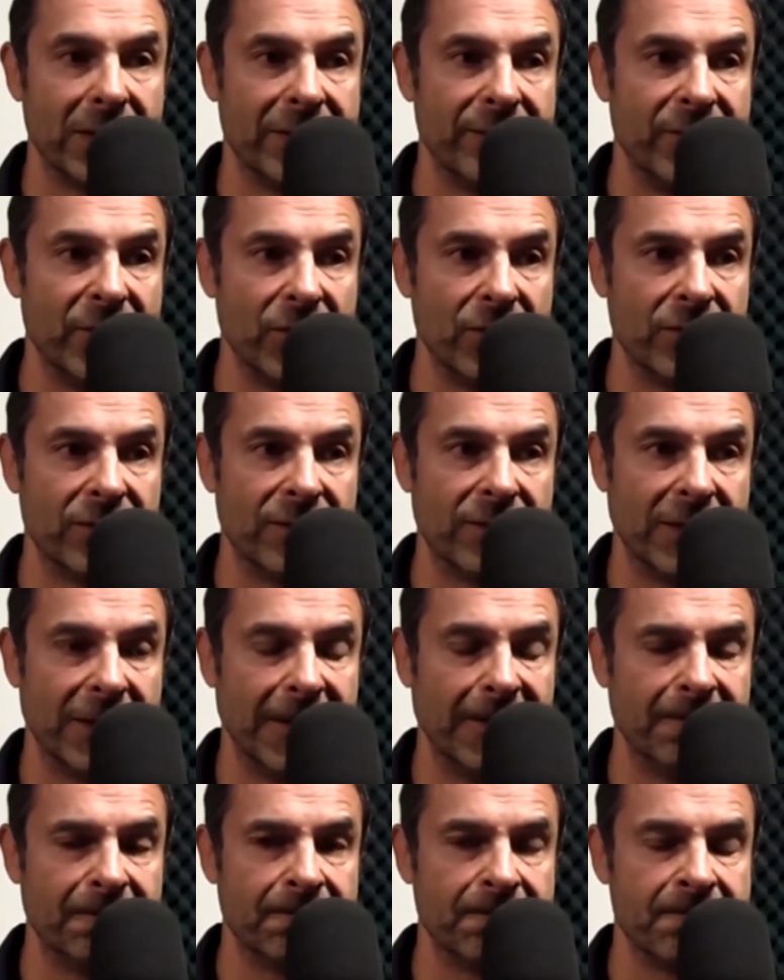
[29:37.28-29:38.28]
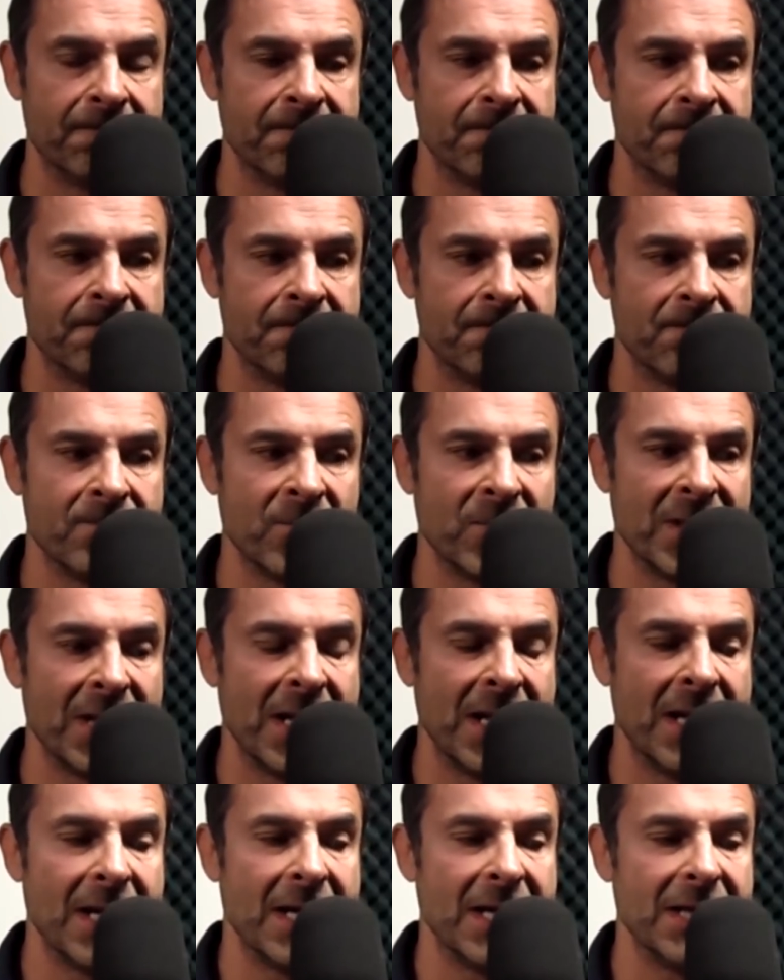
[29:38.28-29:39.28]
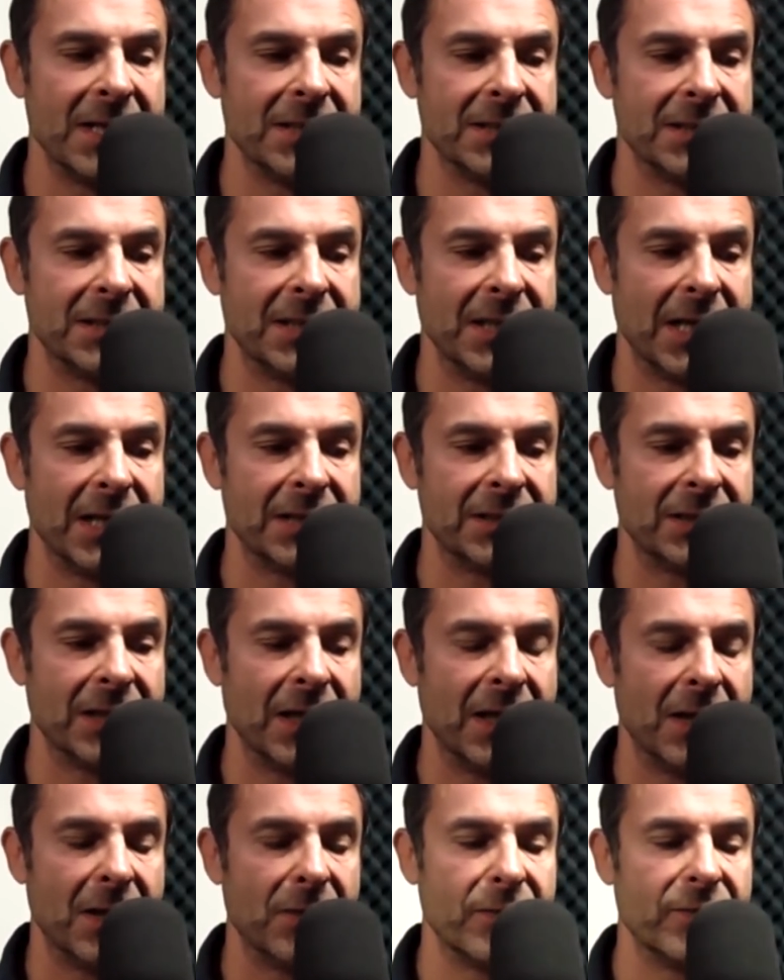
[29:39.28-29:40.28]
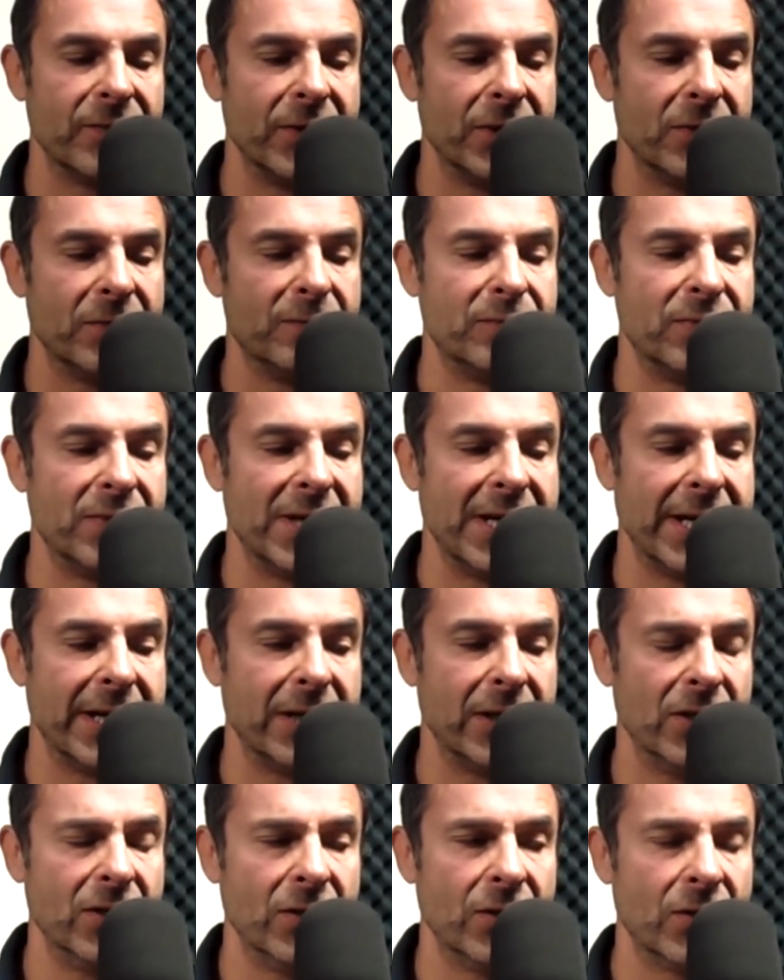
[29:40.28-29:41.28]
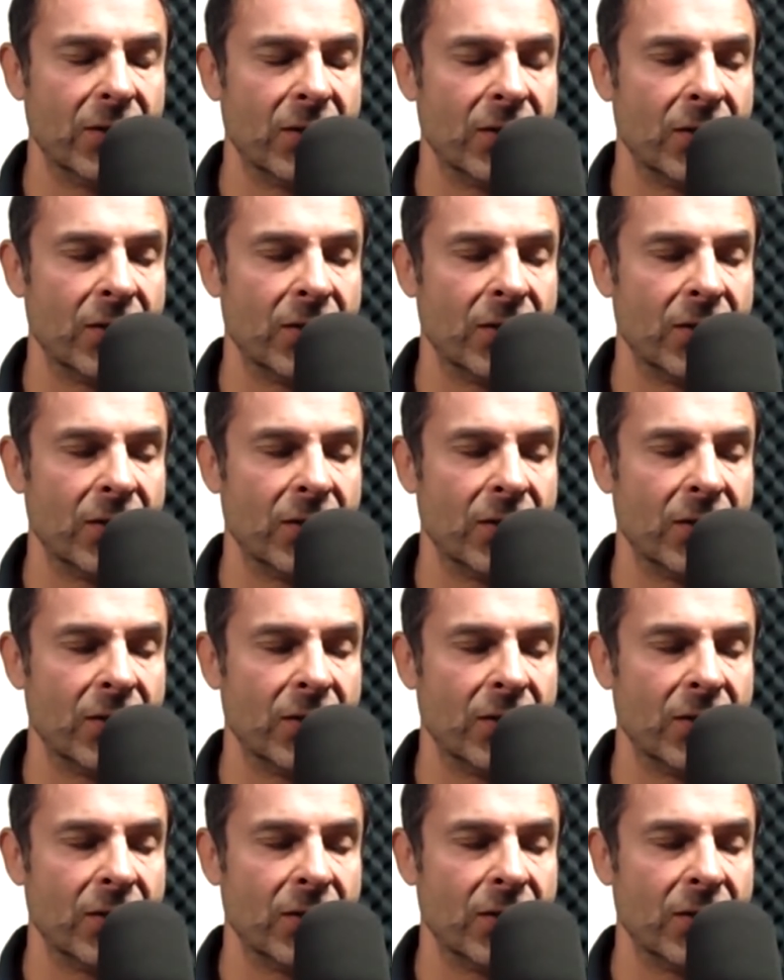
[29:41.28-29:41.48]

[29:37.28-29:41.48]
really beautifully, is that you bring